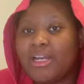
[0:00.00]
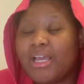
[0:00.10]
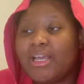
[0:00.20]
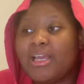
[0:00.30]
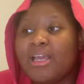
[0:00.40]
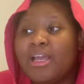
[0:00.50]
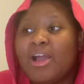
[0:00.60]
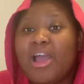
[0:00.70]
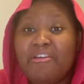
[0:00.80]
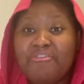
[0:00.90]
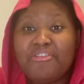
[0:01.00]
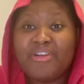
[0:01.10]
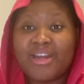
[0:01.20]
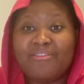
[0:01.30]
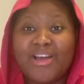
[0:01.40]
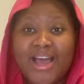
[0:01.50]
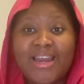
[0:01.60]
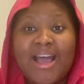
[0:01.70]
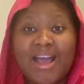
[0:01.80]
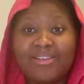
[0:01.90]
Like, every friend I've
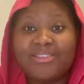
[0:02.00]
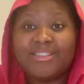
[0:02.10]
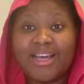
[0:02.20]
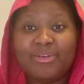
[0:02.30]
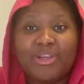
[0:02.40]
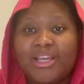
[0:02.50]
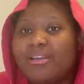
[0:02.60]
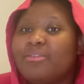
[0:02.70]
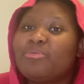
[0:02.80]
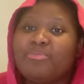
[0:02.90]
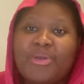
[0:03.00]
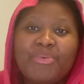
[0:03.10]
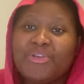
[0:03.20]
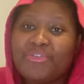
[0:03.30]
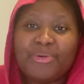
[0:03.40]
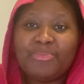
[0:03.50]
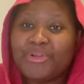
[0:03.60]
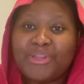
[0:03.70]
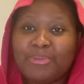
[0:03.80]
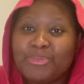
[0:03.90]
had after, like, my best friend
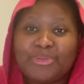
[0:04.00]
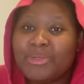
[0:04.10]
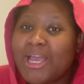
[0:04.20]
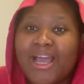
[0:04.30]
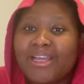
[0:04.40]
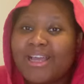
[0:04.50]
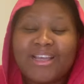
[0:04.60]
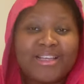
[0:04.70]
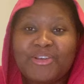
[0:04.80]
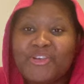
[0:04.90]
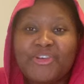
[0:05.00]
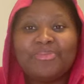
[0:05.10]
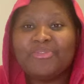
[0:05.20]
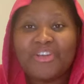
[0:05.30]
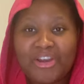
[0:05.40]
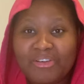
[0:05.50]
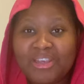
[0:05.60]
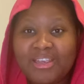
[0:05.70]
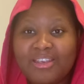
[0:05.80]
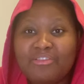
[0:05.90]
brought them to me. I'm
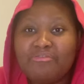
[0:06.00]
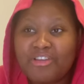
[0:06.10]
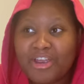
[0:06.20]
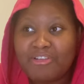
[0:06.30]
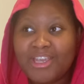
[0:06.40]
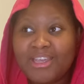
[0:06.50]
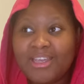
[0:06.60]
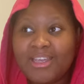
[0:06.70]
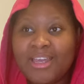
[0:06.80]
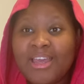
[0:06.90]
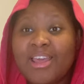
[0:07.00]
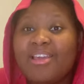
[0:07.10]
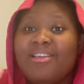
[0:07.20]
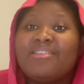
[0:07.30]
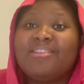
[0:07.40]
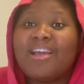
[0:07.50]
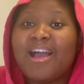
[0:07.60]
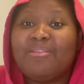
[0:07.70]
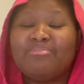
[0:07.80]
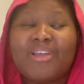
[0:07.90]
very, very,
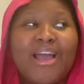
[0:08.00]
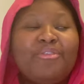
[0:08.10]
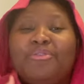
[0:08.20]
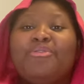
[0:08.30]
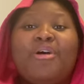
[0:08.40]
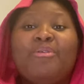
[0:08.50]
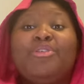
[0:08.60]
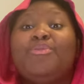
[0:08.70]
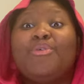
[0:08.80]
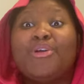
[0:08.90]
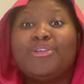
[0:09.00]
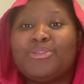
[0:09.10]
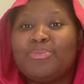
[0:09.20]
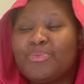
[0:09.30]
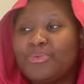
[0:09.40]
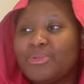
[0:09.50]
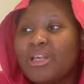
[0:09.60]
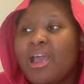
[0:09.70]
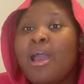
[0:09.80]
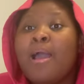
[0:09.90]
I don't know the word to put,
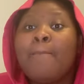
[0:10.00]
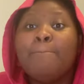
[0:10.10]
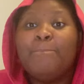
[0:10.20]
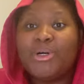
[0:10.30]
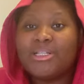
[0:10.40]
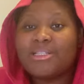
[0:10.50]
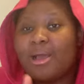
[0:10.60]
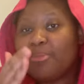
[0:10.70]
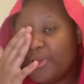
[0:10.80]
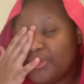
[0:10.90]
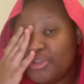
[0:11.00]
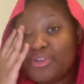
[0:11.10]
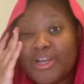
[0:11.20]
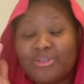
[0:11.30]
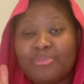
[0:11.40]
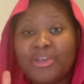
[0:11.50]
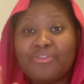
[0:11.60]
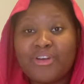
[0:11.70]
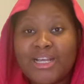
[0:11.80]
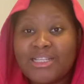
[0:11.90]
but I'm going to try to make
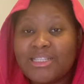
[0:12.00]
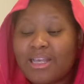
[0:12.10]
friends.